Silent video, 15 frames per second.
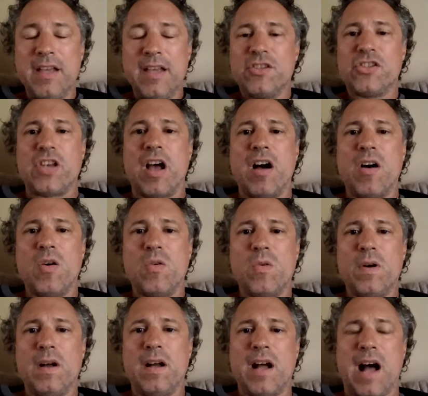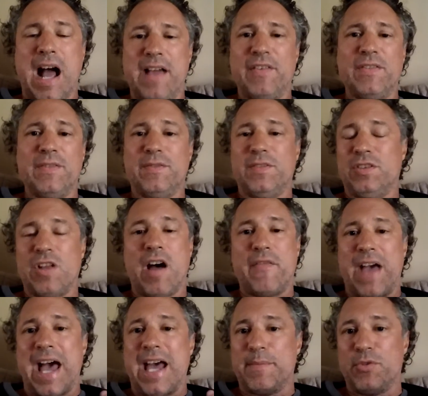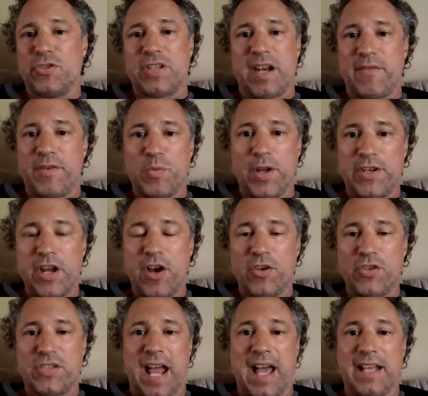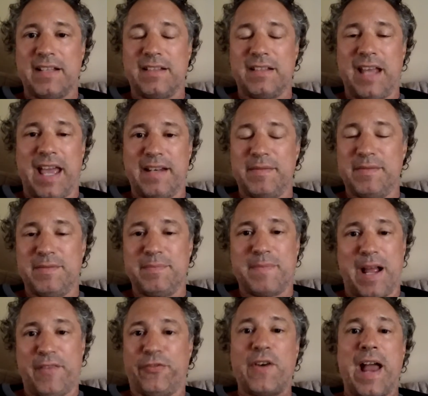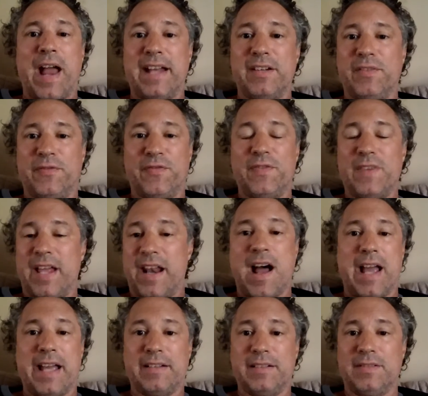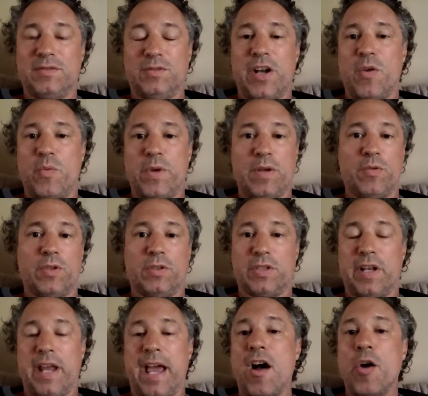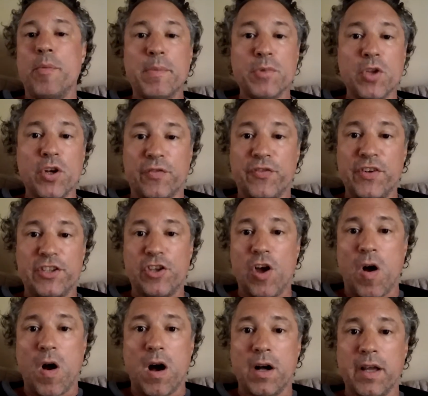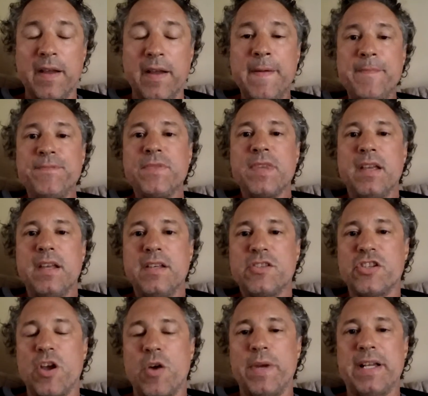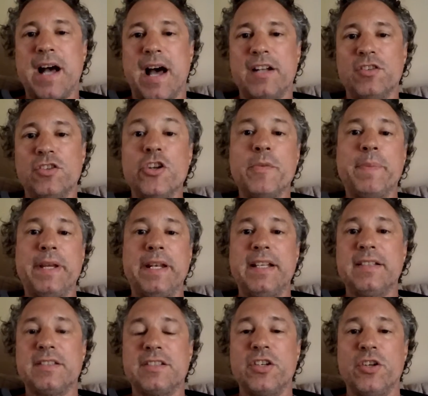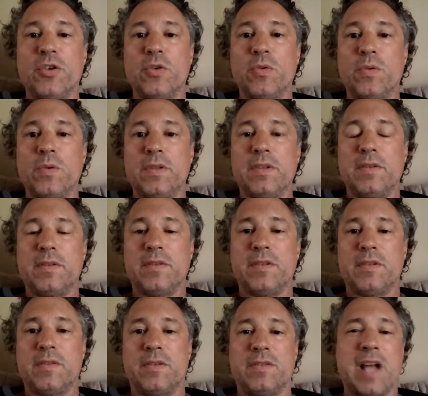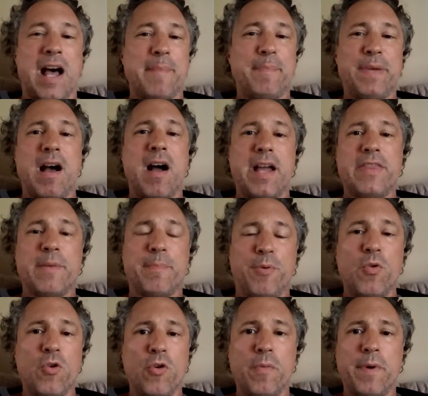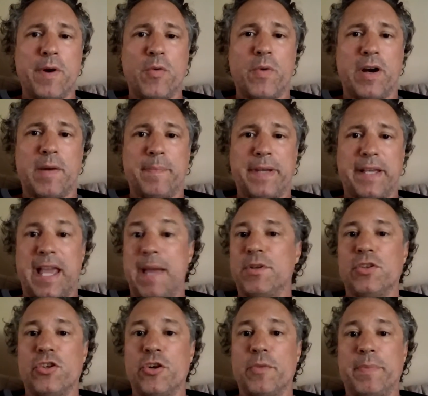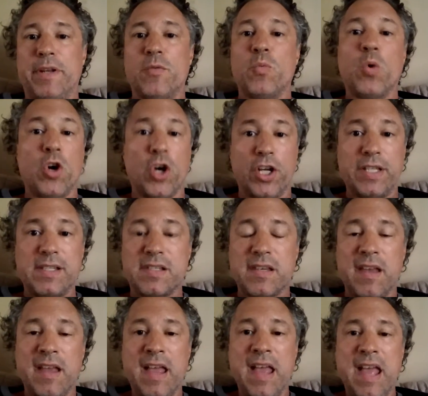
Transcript: So I love animals, and everyone knows that. And my friend and I, we were going to help him look for the dog. So we got a little bit into, not behind the pool, but where it became a little bit of woods.